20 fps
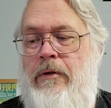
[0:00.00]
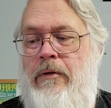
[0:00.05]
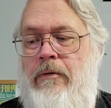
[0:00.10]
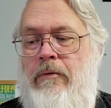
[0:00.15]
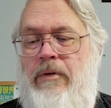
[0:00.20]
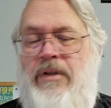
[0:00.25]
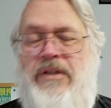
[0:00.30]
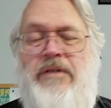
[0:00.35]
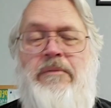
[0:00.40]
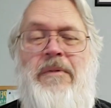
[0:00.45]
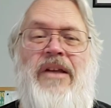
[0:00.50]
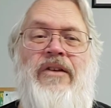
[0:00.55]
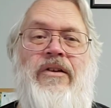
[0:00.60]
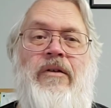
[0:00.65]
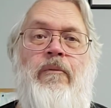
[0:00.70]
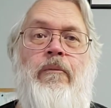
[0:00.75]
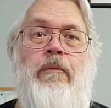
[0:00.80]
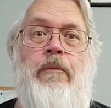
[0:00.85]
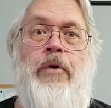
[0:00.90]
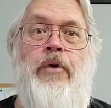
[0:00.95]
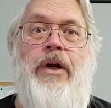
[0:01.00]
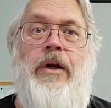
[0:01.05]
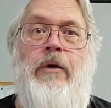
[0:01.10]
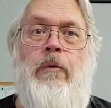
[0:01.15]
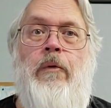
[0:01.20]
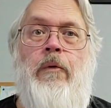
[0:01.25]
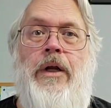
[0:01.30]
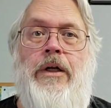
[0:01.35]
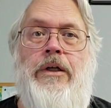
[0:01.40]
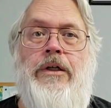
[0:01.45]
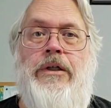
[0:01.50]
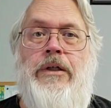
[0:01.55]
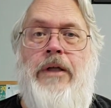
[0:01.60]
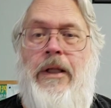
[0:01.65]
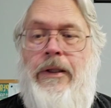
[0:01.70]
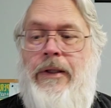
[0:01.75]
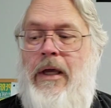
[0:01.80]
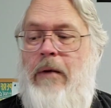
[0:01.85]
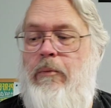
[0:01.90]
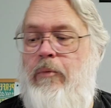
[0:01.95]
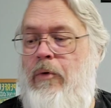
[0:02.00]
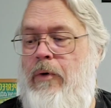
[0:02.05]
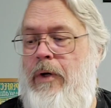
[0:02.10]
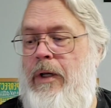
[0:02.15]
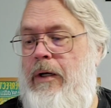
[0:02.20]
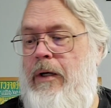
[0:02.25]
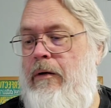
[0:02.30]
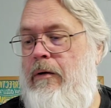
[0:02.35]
which makes him pretty rich at that point.